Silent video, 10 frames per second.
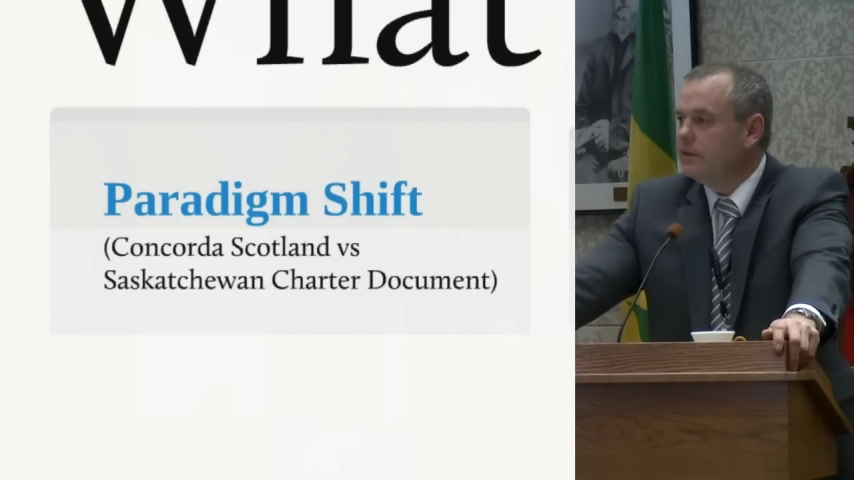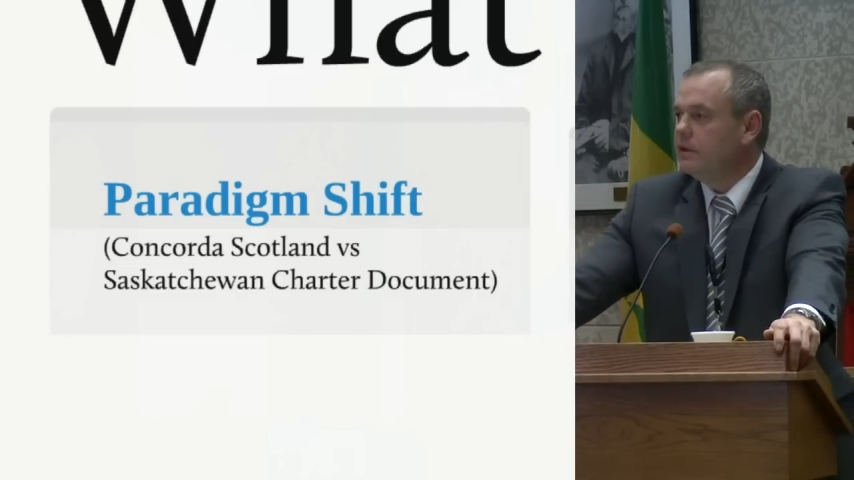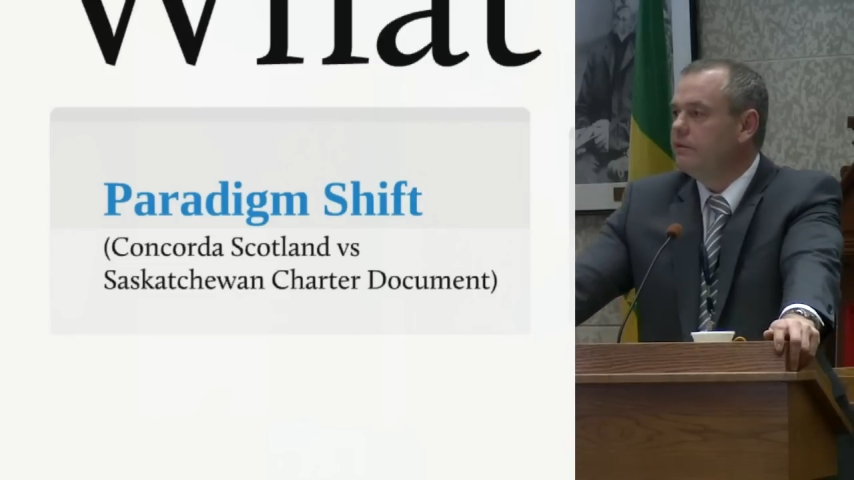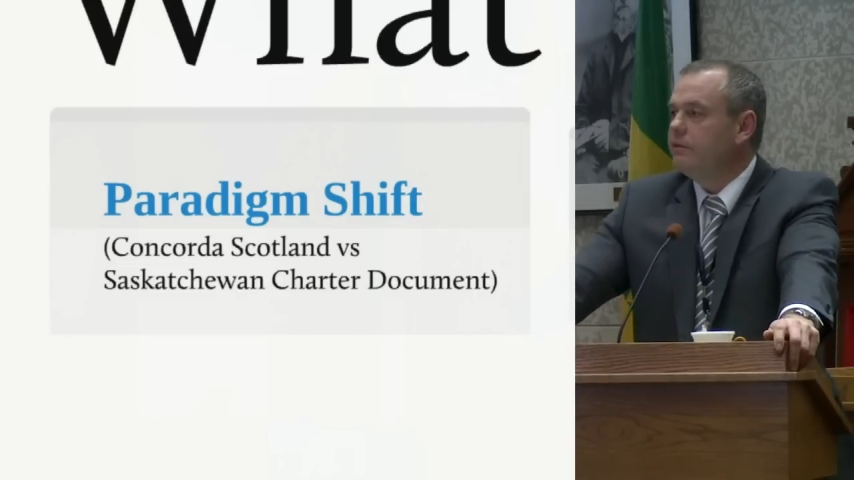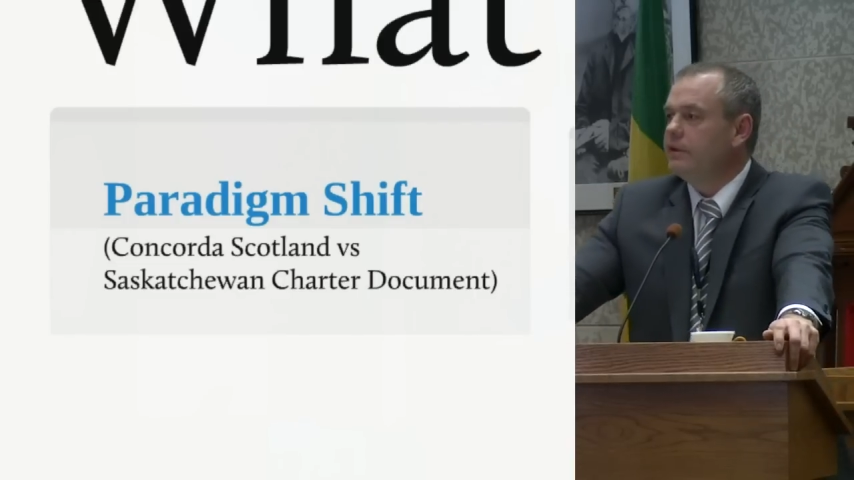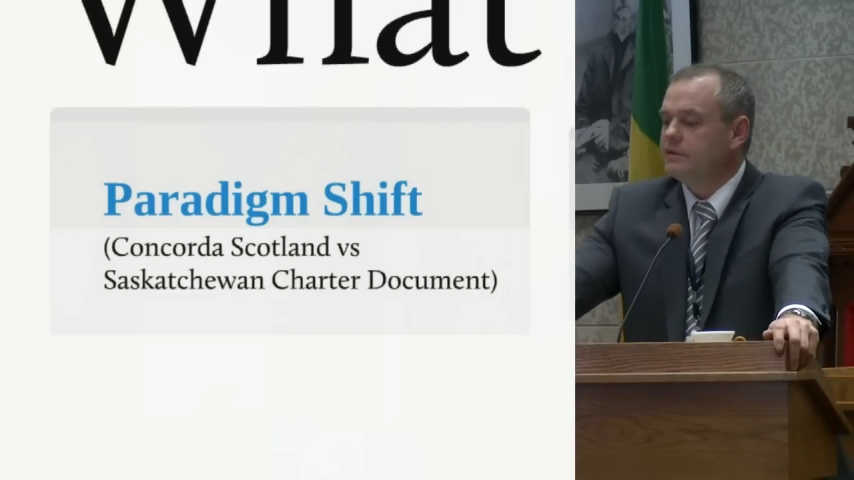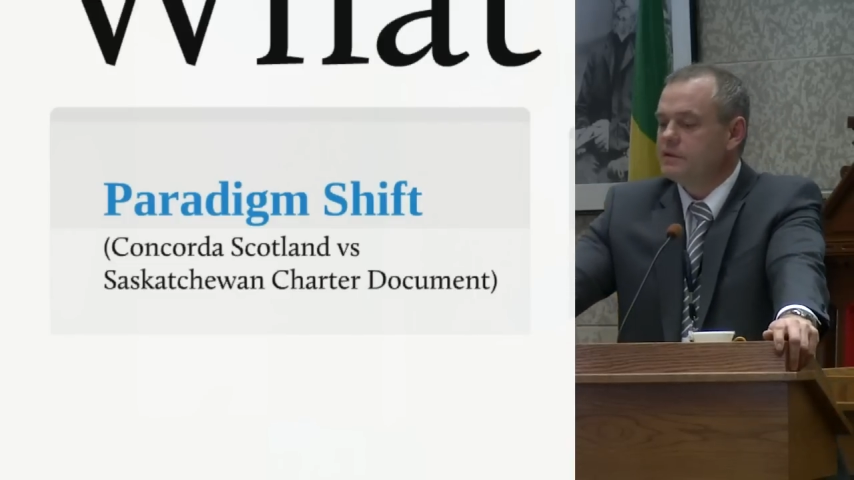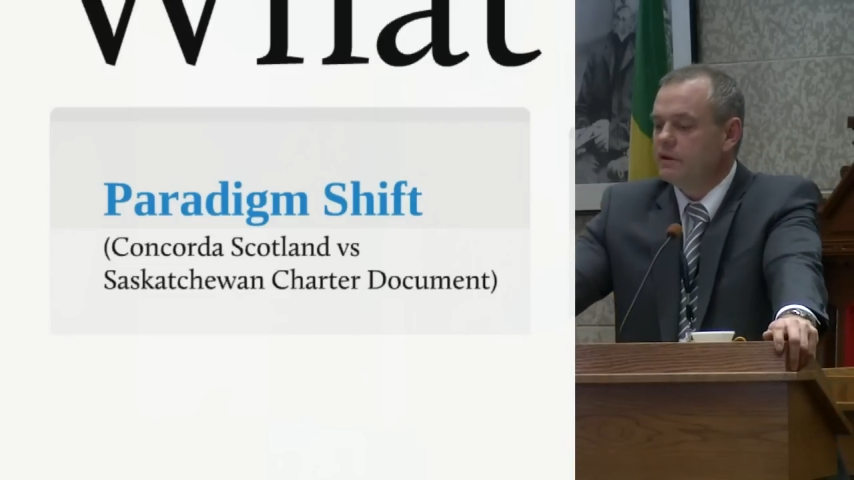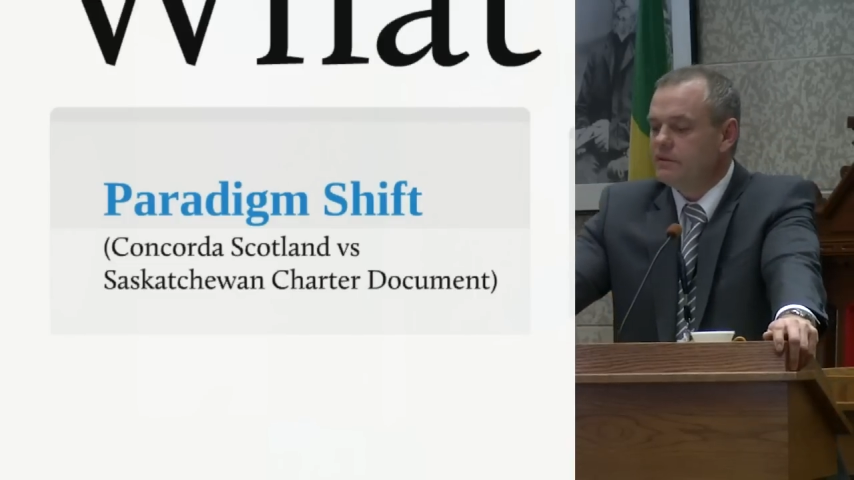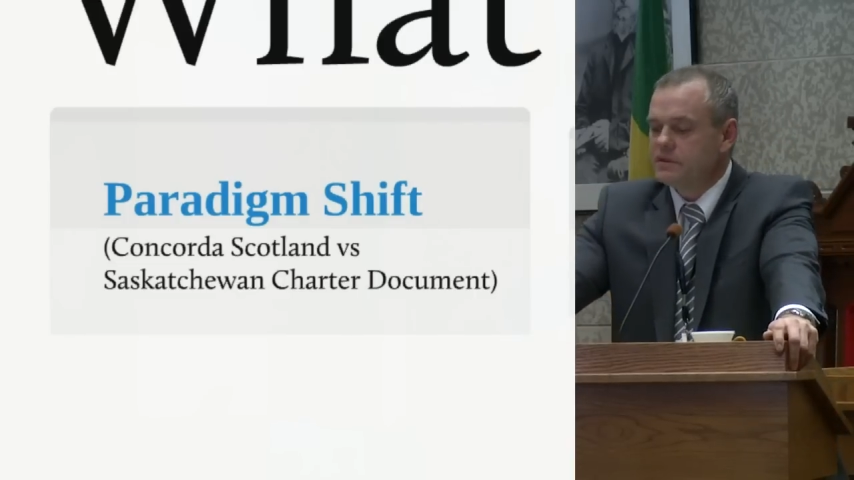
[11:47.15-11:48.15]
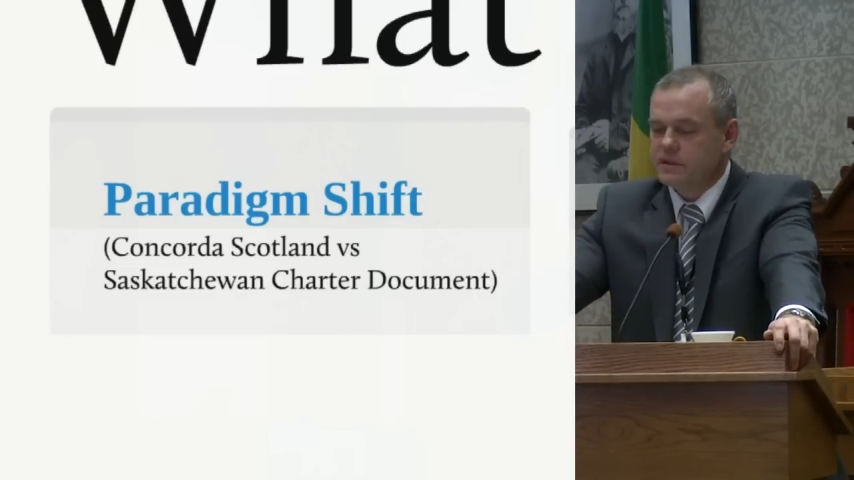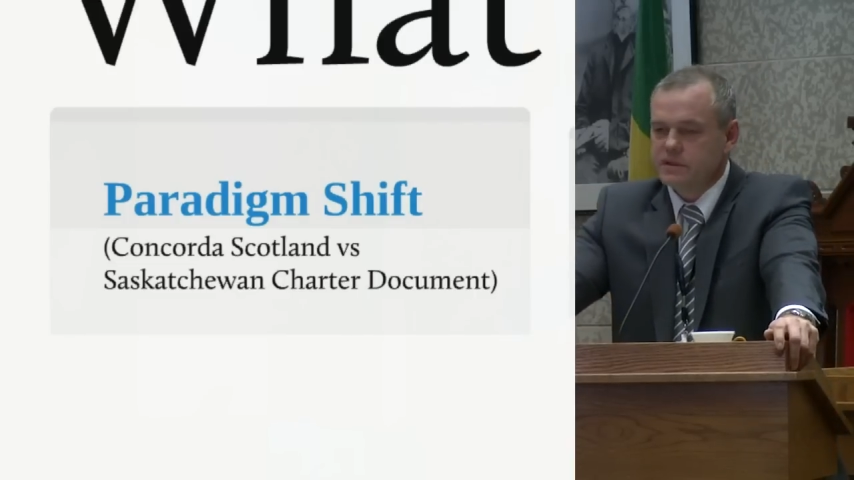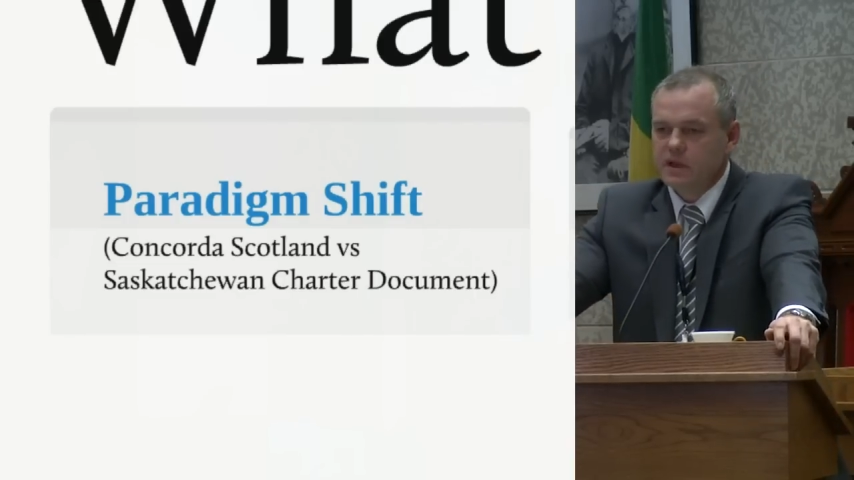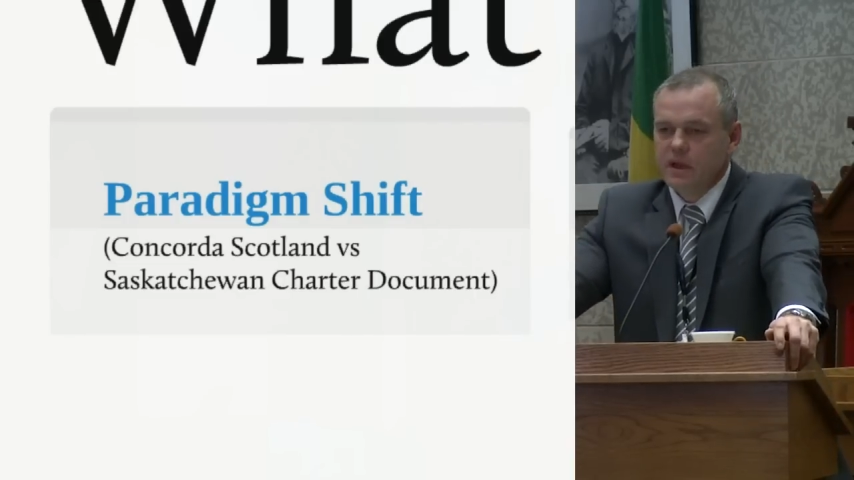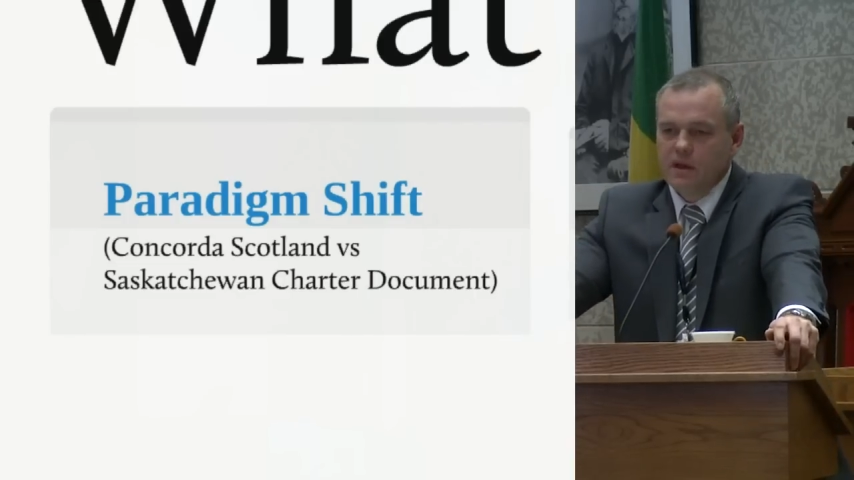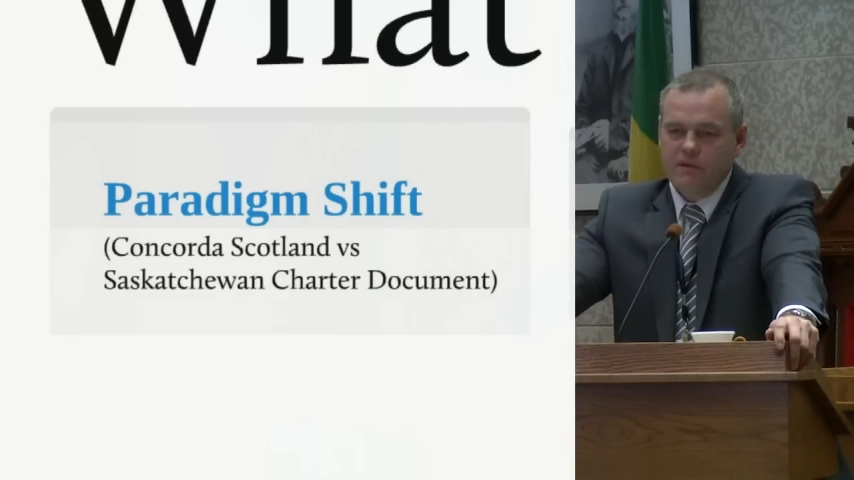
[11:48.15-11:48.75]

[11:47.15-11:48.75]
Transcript: delivery of services